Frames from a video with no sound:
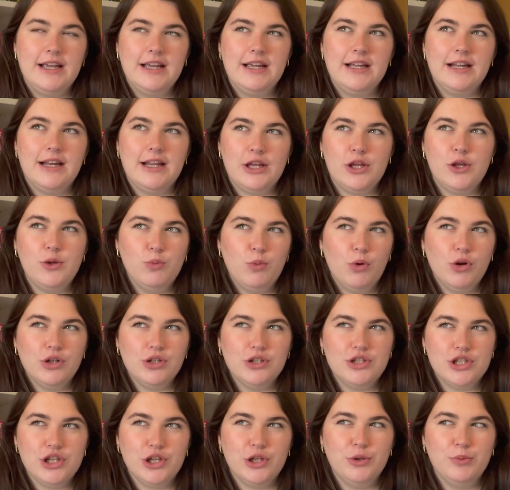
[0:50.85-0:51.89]
Like, you want
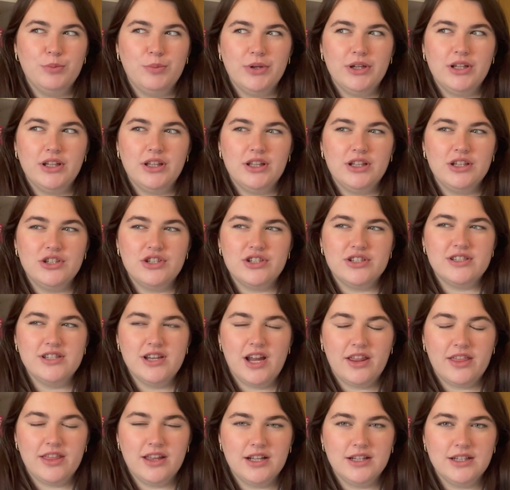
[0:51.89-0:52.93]
to, but just
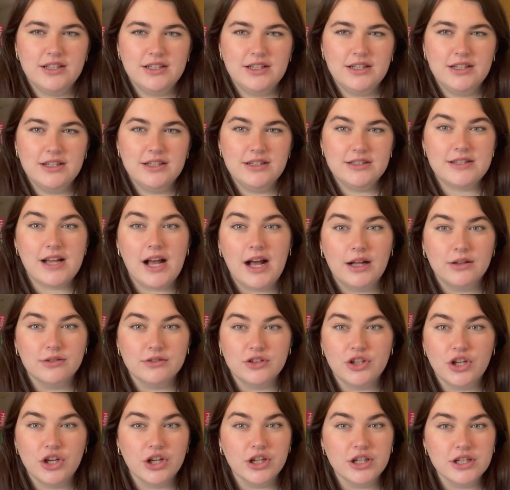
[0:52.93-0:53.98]
nothing sounds
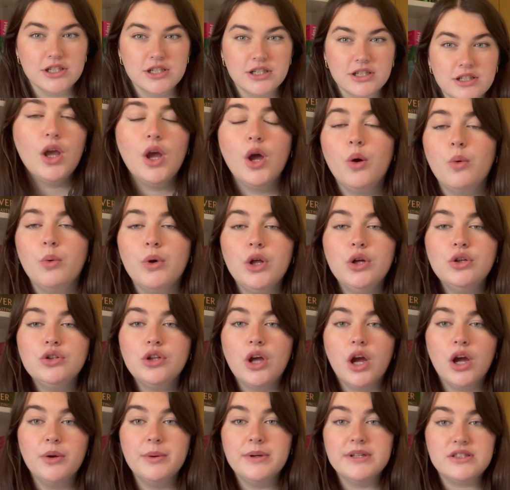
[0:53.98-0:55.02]
good. We all
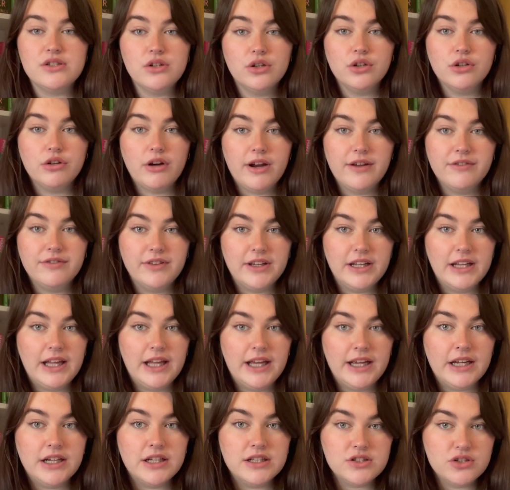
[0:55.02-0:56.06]
know it's not a great
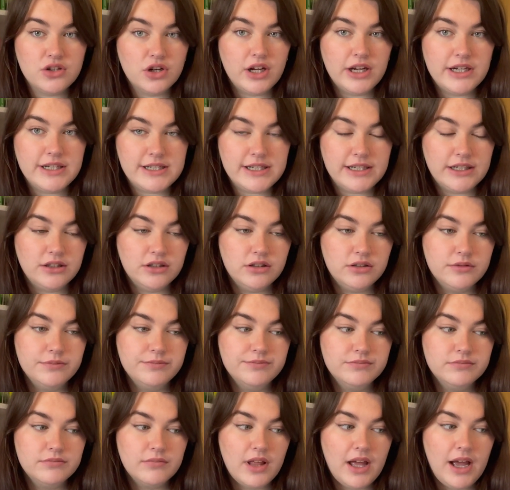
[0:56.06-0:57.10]
feeling, it's not ideal,
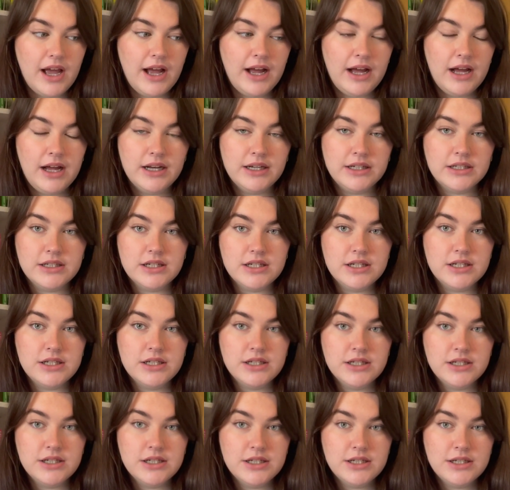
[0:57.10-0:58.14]
and
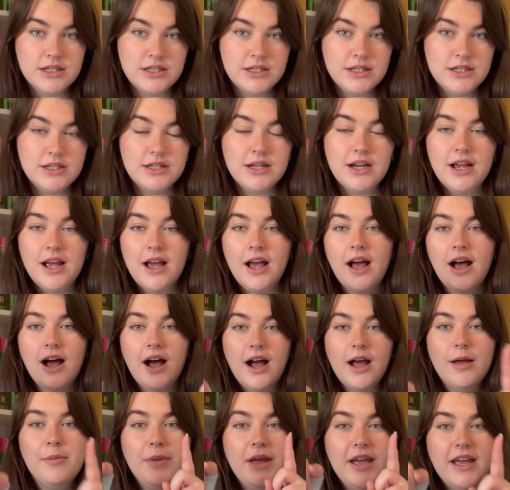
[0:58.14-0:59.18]

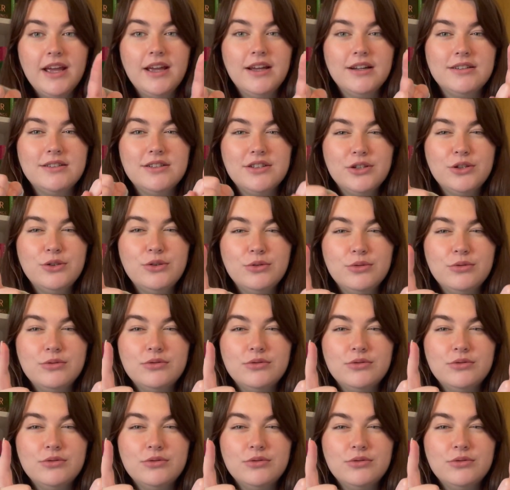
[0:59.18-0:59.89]
I'm here to